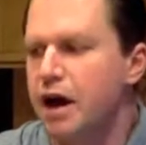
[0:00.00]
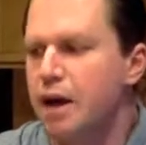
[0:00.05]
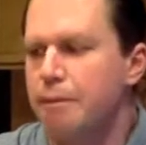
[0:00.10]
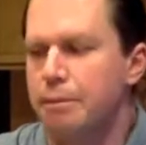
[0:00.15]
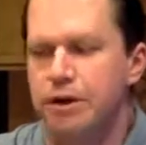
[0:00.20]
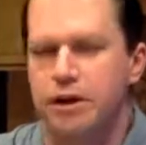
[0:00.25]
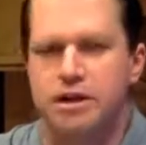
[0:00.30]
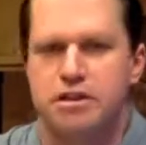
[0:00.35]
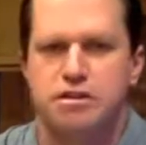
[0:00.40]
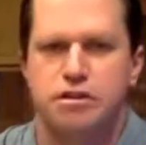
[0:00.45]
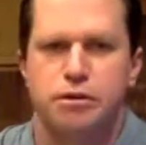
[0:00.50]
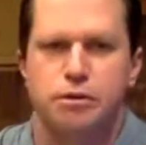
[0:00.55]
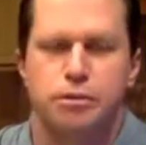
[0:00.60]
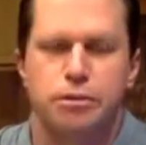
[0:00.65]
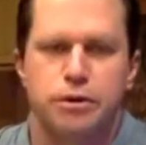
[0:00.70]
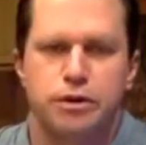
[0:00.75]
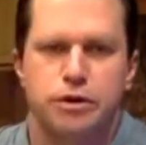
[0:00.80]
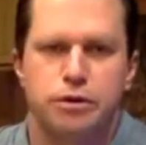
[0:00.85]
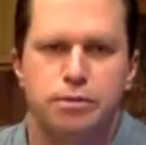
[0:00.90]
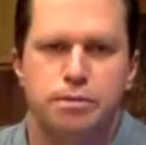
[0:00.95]
But as you
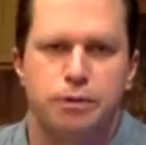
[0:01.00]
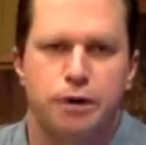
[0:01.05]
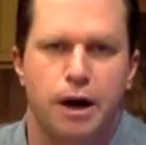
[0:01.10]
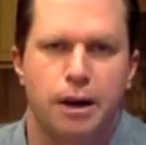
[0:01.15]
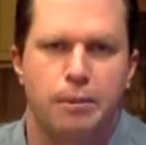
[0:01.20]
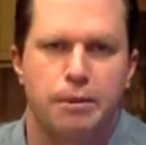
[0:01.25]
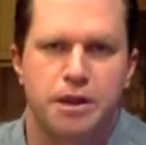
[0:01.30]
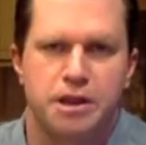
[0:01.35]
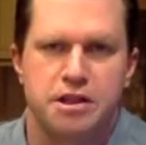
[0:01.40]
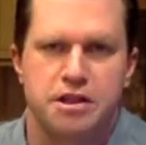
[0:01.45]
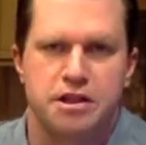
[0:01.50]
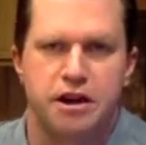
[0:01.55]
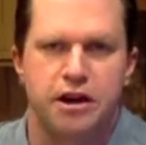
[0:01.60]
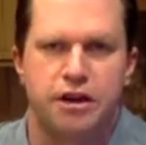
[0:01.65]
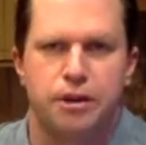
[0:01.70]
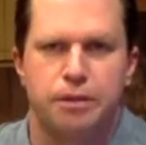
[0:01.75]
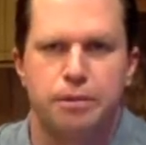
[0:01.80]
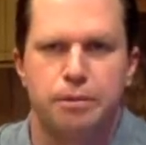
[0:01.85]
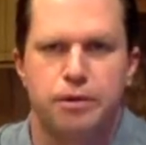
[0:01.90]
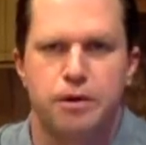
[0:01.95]
probably saw in
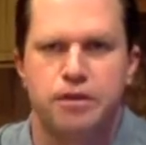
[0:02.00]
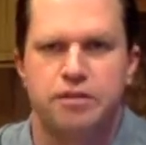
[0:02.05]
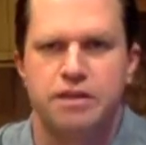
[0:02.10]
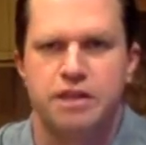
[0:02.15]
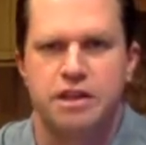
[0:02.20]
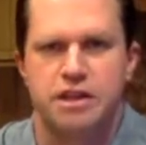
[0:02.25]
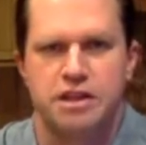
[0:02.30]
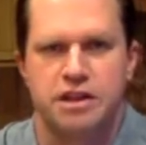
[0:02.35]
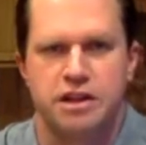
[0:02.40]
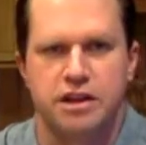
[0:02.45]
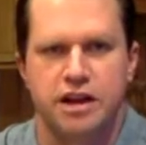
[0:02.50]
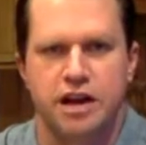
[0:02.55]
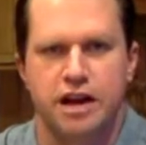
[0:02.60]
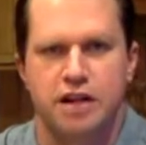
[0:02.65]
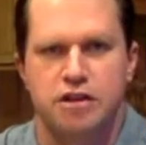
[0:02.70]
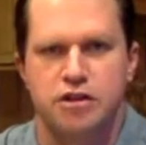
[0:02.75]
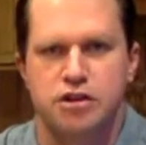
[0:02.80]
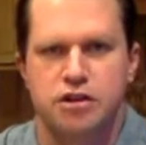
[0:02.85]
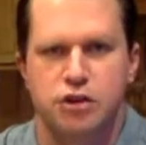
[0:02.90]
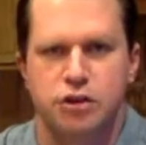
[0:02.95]
the previous, it
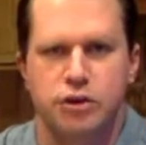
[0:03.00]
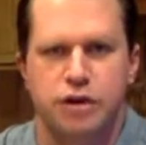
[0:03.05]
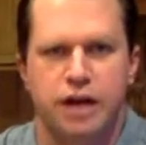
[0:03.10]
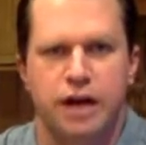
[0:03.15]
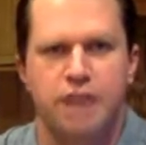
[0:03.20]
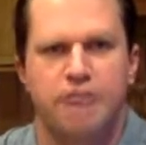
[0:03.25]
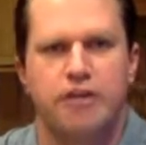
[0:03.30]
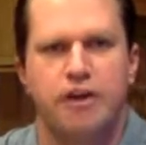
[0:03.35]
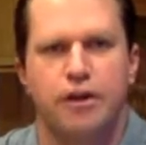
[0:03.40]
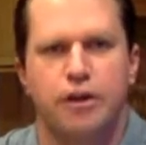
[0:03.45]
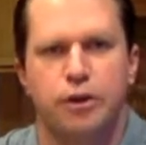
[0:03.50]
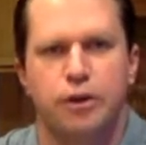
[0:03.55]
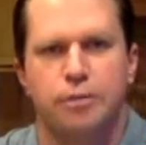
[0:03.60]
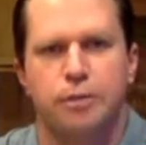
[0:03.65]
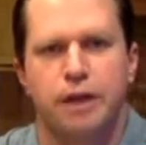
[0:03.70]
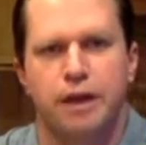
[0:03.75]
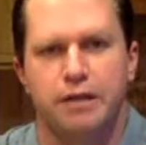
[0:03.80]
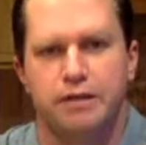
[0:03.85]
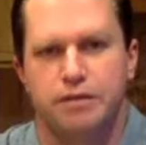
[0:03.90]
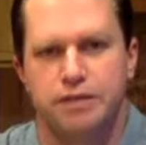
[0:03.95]
has shown to have other
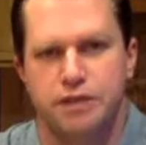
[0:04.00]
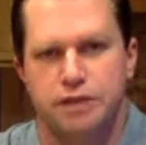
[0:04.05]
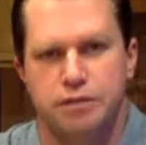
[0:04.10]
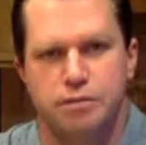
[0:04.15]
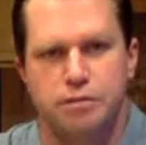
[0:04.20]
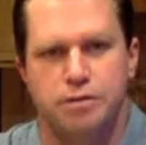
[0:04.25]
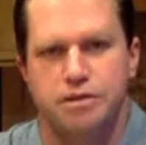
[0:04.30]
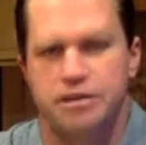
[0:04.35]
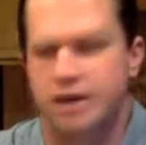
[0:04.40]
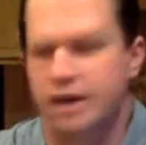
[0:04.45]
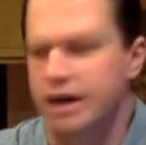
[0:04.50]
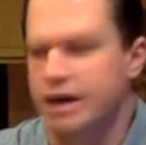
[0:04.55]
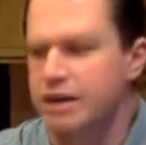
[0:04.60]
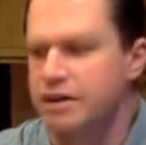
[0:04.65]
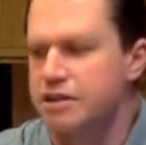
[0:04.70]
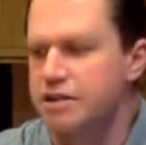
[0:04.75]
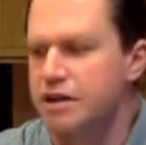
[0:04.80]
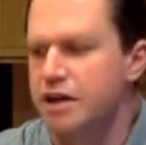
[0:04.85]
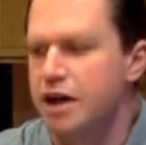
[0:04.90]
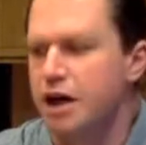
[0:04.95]
benefits
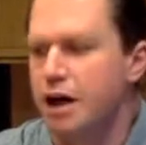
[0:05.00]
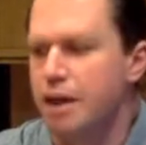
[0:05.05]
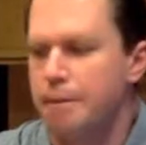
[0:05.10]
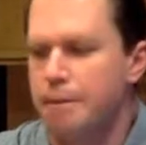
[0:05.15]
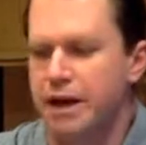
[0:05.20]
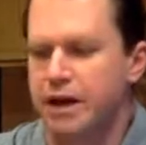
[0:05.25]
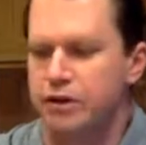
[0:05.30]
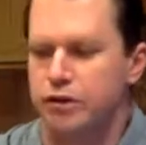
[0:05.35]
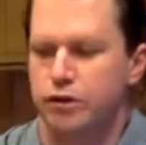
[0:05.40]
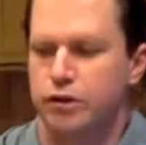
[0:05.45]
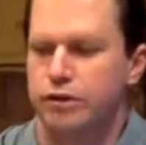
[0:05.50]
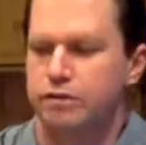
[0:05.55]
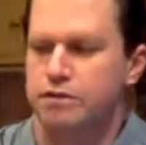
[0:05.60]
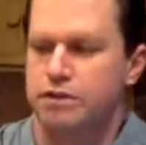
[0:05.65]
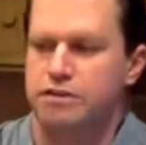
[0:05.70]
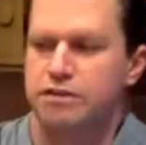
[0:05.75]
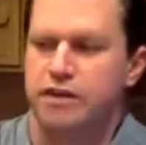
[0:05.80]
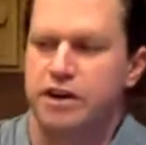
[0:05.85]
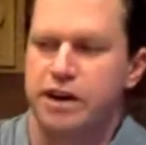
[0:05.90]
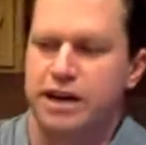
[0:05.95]
besides pain relief.
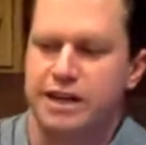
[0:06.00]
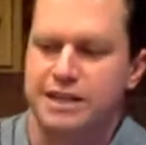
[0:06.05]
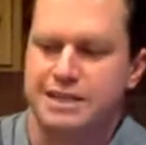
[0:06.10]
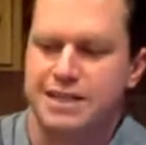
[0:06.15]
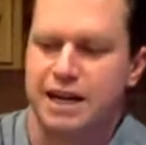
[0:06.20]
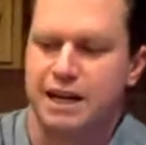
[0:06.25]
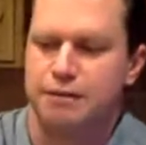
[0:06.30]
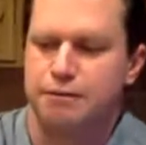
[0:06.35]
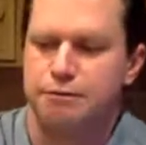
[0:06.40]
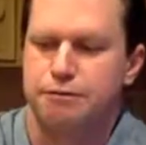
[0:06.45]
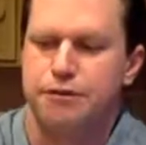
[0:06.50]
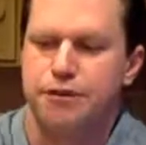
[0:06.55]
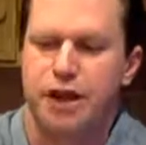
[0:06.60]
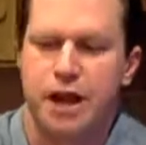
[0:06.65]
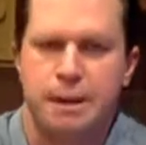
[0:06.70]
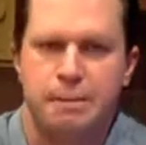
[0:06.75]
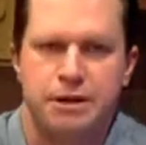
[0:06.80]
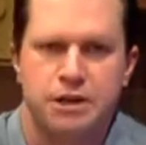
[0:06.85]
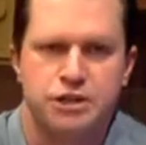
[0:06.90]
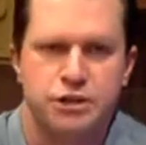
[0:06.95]
It's very
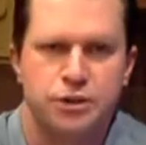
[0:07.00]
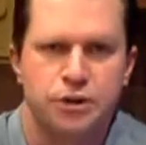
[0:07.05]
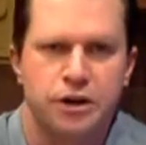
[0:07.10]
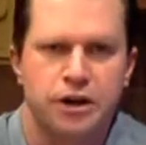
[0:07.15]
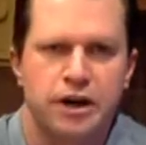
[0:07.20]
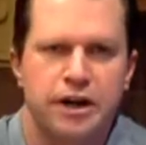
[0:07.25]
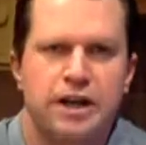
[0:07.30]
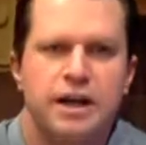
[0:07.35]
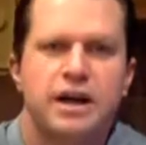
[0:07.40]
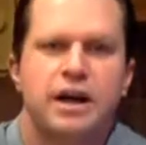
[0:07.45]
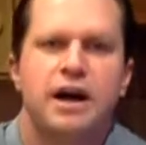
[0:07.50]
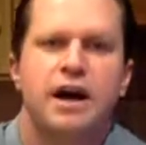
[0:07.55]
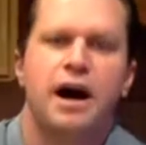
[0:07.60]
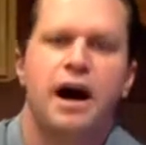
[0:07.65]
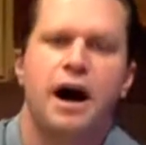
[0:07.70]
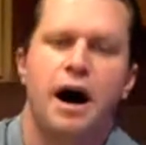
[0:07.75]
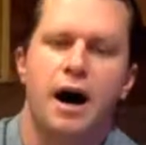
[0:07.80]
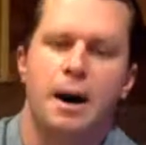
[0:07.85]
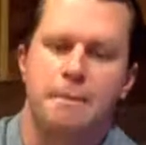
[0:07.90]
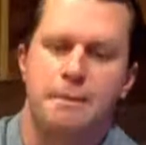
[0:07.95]
anti-inflammatory
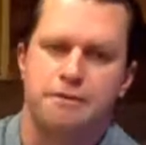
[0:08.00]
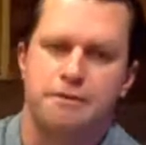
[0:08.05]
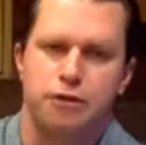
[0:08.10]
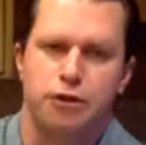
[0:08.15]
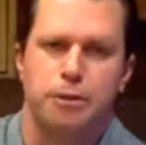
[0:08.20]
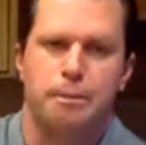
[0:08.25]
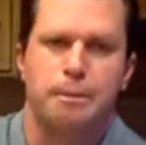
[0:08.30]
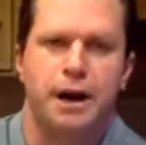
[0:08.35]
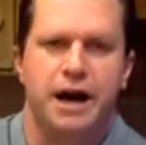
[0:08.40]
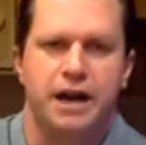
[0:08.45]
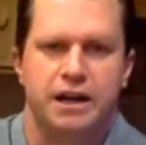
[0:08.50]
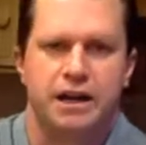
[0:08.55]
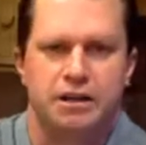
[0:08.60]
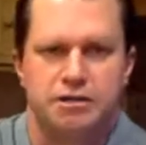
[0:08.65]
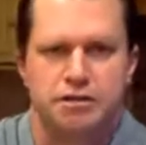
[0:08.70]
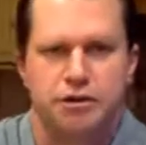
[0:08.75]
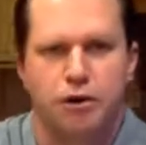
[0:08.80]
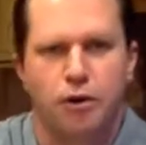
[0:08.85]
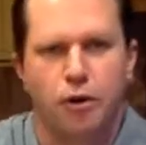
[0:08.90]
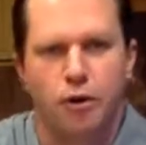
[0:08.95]
for the body as
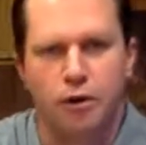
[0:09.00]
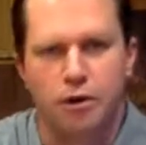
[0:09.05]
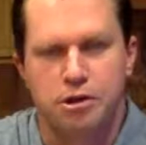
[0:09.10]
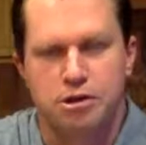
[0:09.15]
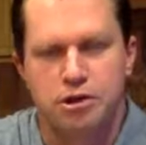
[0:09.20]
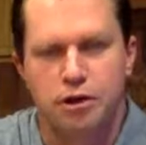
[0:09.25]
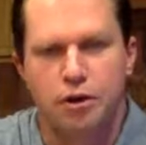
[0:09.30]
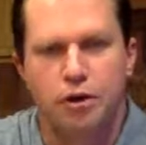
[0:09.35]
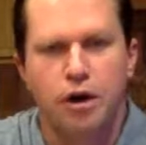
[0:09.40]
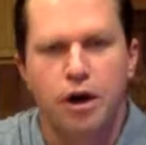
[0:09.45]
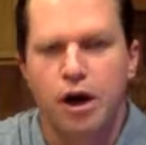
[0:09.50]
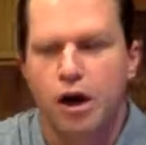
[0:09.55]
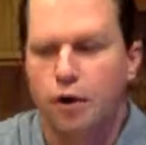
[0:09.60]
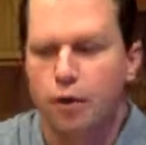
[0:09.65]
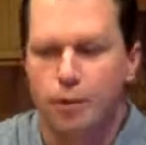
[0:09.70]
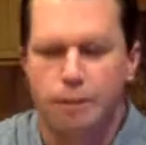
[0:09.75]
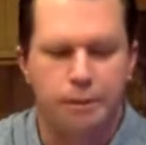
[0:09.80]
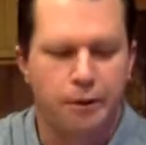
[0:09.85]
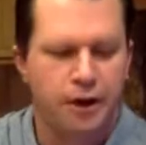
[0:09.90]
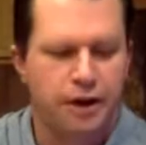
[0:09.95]
a whole. So
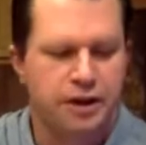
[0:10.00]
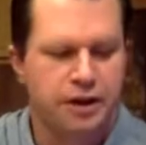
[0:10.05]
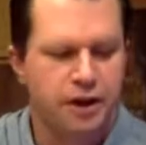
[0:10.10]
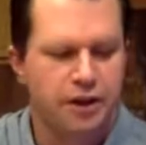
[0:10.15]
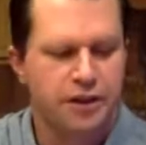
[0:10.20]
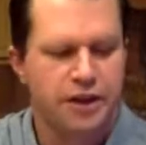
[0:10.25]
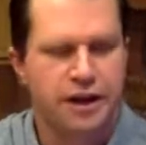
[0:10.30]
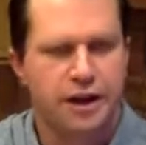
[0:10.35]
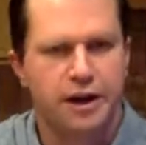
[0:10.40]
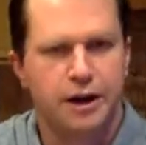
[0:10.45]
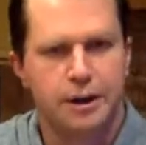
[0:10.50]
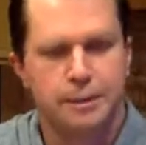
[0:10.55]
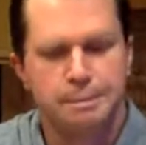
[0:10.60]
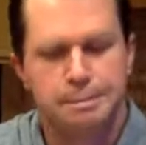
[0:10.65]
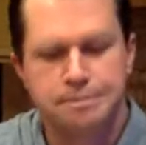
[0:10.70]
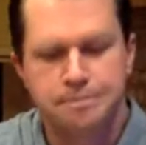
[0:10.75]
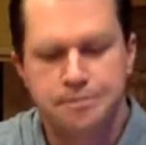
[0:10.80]
we blend all that up.